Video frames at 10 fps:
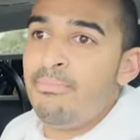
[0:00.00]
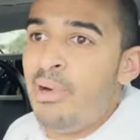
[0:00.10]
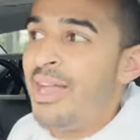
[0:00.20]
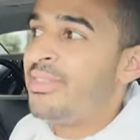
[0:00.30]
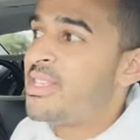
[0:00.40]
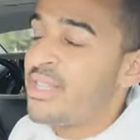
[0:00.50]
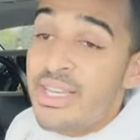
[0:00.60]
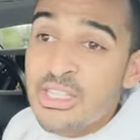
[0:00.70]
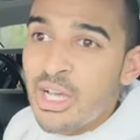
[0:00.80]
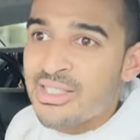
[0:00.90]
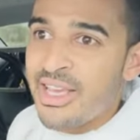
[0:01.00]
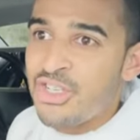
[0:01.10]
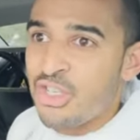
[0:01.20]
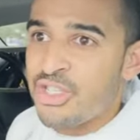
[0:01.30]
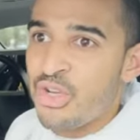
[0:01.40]
But this is Los
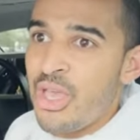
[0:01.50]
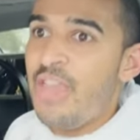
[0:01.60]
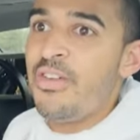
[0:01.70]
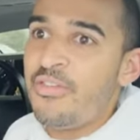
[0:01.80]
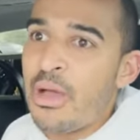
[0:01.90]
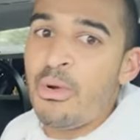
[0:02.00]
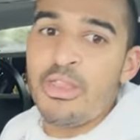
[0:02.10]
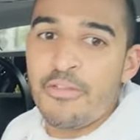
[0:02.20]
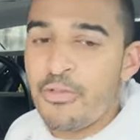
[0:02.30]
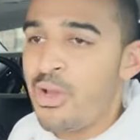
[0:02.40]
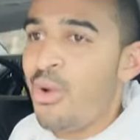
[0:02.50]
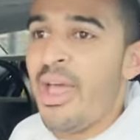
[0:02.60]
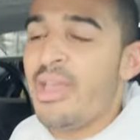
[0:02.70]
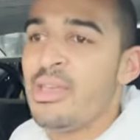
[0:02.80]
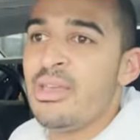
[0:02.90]
Angeles, so even if I'm on the
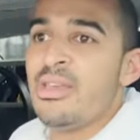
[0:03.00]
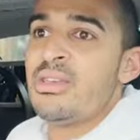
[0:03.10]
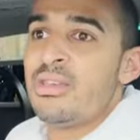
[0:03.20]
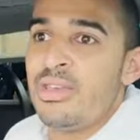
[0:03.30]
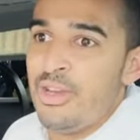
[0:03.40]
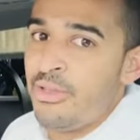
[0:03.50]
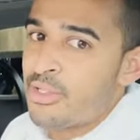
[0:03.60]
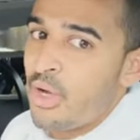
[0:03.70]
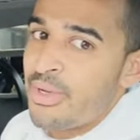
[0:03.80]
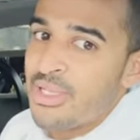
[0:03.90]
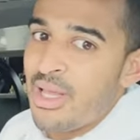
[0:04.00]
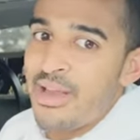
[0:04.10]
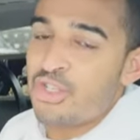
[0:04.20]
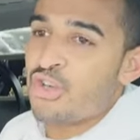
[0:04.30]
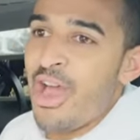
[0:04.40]
freeway, you know, there's always a lot
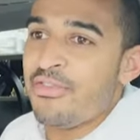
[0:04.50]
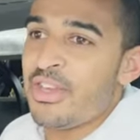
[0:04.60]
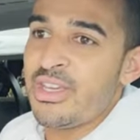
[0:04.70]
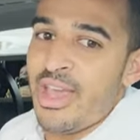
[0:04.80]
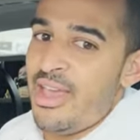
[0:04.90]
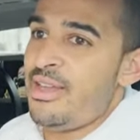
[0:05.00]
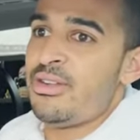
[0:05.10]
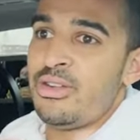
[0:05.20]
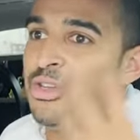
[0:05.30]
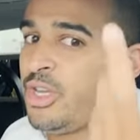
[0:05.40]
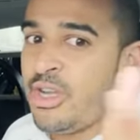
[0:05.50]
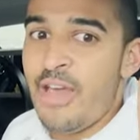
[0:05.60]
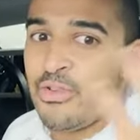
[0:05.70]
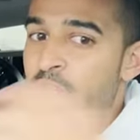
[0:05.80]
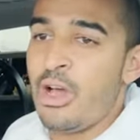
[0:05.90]
of traffic and you
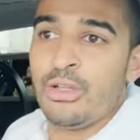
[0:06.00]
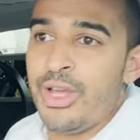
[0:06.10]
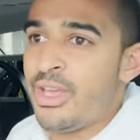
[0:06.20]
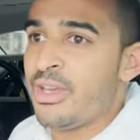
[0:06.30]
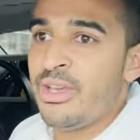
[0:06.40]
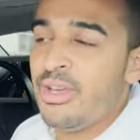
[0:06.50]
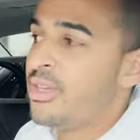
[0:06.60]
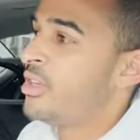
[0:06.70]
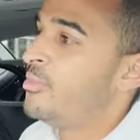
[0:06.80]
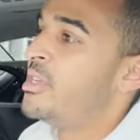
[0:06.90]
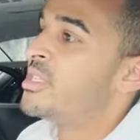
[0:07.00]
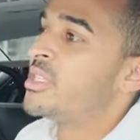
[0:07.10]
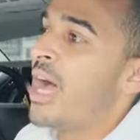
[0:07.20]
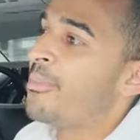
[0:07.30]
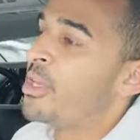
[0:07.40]
never know. Like, could be
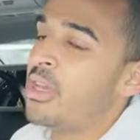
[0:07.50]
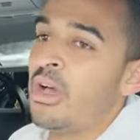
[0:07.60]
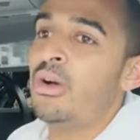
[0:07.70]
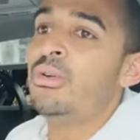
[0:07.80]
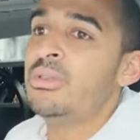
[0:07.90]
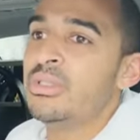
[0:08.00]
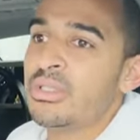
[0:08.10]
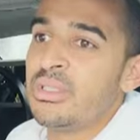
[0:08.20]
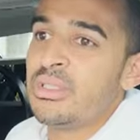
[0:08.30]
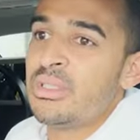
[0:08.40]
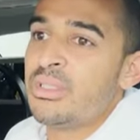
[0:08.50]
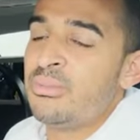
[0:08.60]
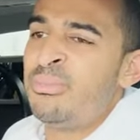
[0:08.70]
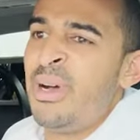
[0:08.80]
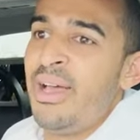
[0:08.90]
stop and go,
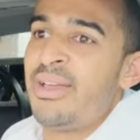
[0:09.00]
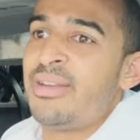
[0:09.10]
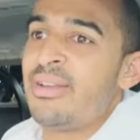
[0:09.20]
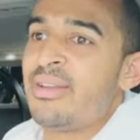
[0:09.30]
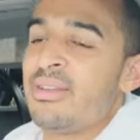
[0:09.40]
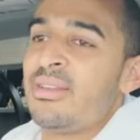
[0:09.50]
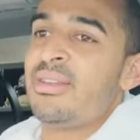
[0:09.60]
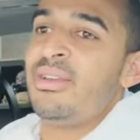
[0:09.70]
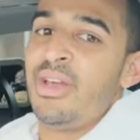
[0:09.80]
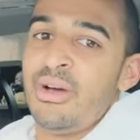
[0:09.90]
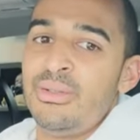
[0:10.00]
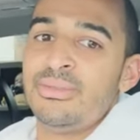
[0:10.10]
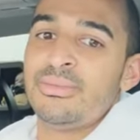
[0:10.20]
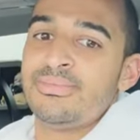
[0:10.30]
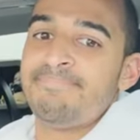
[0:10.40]
but, you know,
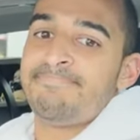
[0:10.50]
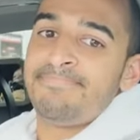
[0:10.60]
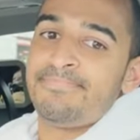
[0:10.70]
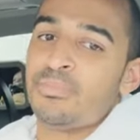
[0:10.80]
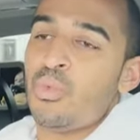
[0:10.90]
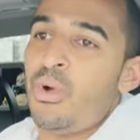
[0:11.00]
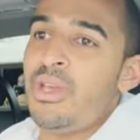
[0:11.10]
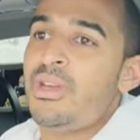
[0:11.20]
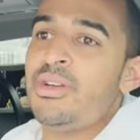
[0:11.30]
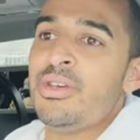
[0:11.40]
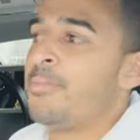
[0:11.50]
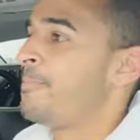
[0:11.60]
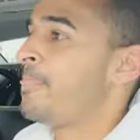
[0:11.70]
what are you gonna do?